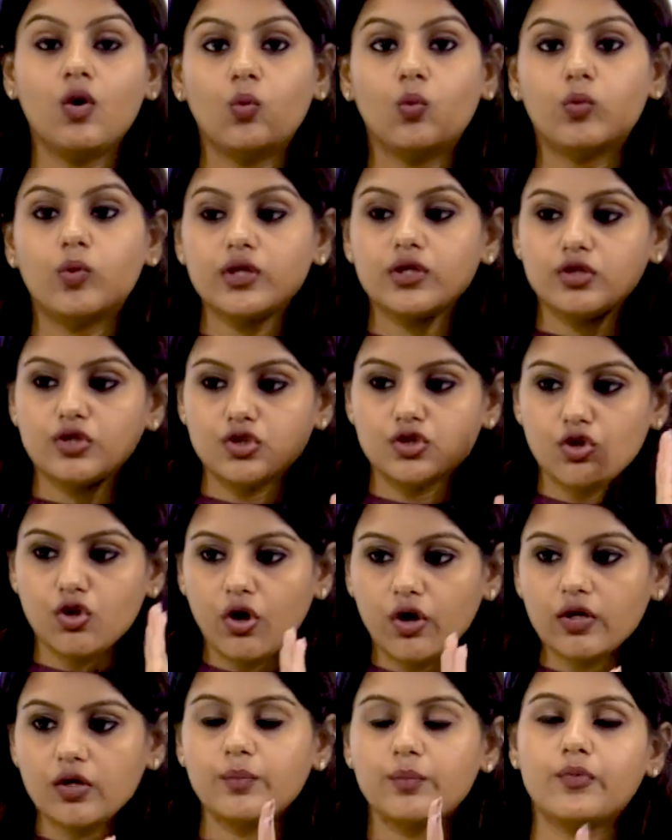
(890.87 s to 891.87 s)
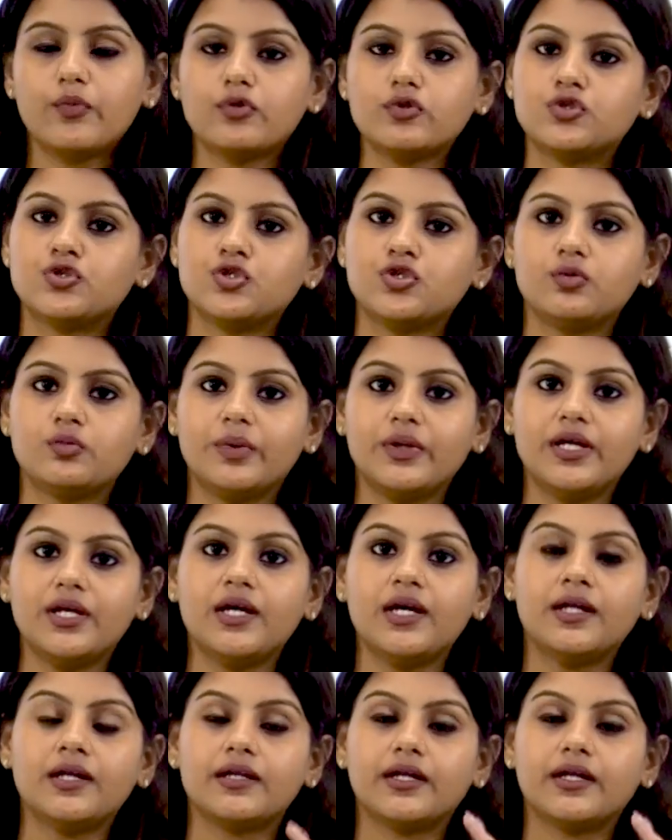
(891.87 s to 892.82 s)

what your approach should be,